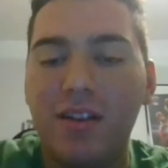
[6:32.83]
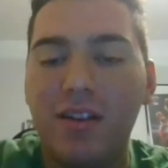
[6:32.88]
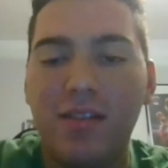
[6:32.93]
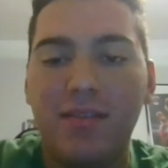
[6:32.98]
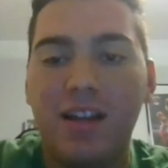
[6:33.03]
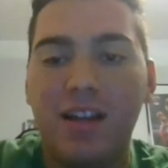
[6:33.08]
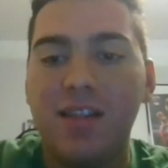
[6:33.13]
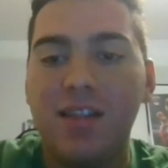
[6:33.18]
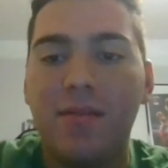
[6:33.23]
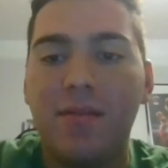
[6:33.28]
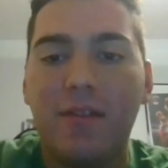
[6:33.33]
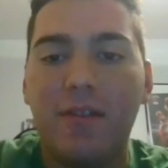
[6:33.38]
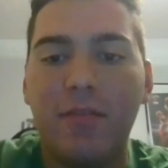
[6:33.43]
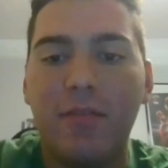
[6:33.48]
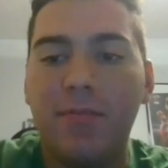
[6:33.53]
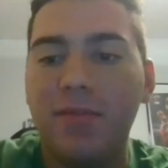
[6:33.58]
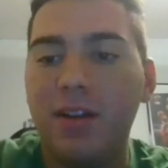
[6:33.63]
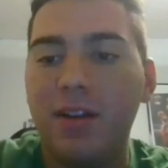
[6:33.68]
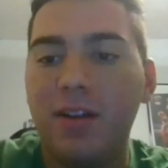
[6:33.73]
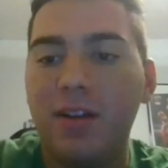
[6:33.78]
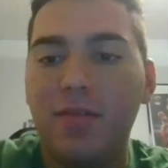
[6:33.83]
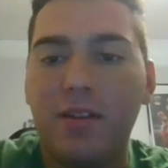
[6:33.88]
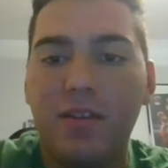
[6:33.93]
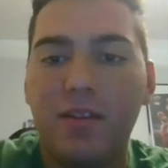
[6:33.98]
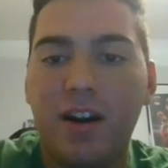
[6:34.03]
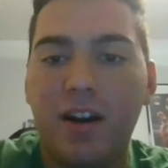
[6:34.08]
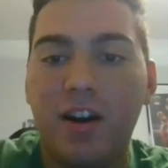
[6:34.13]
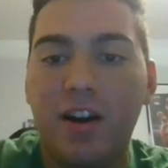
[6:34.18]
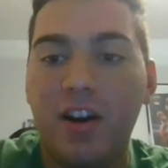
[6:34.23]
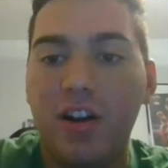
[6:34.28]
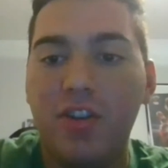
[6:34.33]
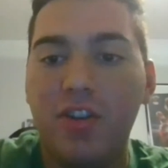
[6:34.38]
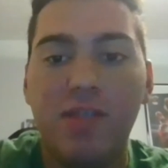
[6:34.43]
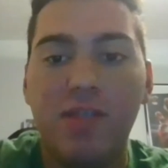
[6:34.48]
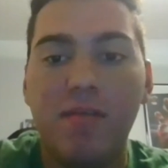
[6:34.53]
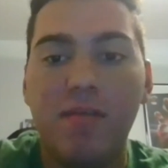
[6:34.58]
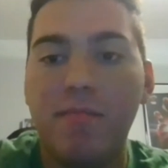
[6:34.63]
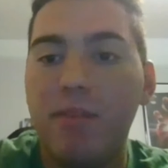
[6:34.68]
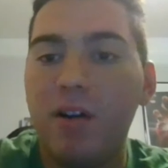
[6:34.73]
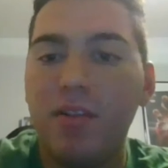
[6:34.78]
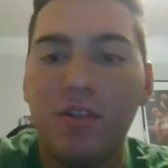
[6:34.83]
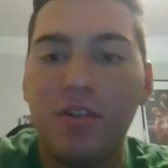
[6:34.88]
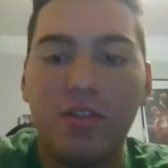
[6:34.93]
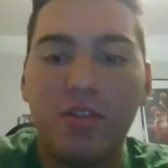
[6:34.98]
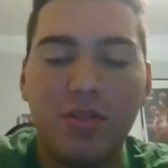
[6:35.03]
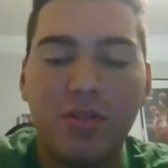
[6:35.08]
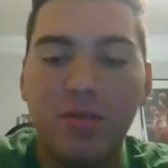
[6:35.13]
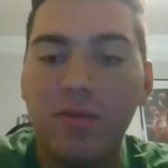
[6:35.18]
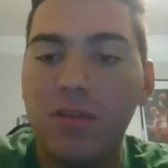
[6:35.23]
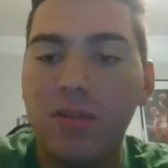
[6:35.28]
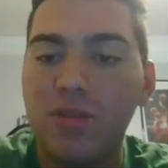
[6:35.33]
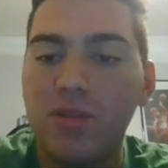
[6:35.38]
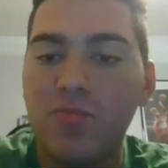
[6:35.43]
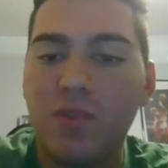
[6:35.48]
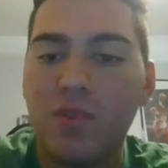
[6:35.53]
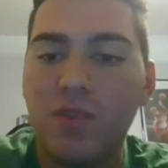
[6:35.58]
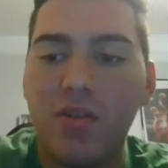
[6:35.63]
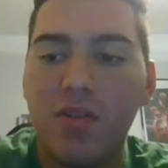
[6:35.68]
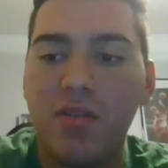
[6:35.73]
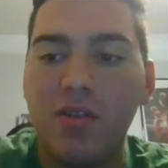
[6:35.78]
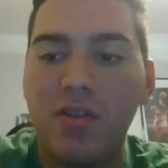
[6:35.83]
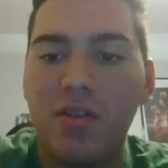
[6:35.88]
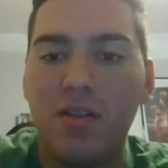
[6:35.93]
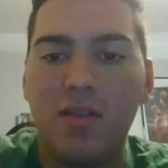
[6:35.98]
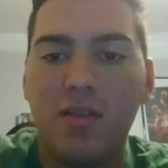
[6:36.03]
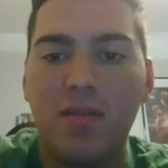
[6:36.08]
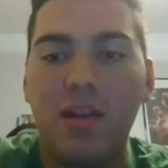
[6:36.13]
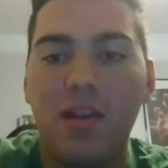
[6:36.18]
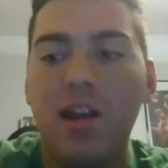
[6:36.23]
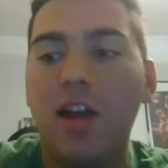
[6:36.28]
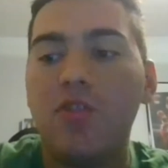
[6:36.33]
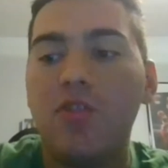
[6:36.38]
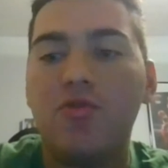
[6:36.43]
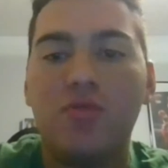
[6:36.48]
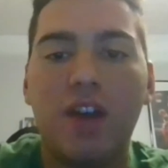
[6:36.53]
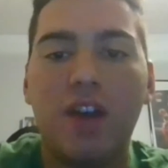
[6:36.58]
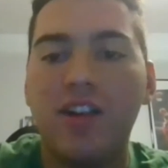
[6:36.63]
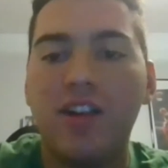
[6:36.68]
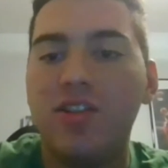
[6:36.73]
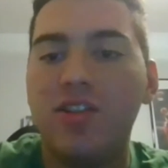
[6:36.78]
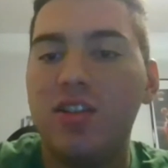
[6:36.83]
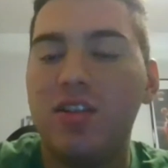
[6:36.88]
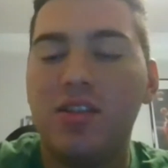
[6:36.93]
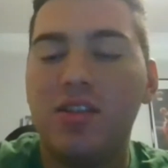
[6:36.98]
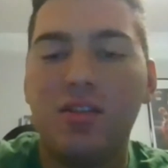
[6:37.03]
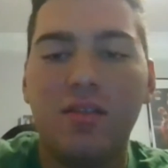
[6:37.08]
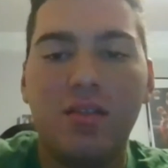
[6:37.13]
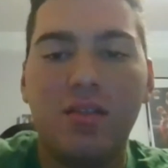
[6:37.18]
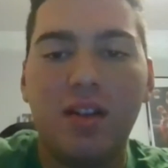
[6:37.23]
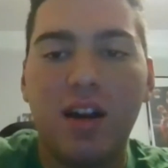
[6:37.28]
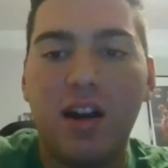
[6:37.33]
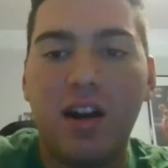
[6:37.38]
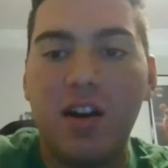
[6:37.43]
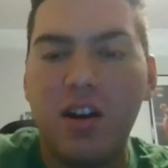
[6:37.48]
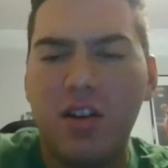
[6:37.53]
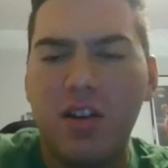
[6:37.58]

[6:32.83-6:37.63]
That's my favorite player right there. Jimmy Butler, too, as well. Then you got Dragic still there.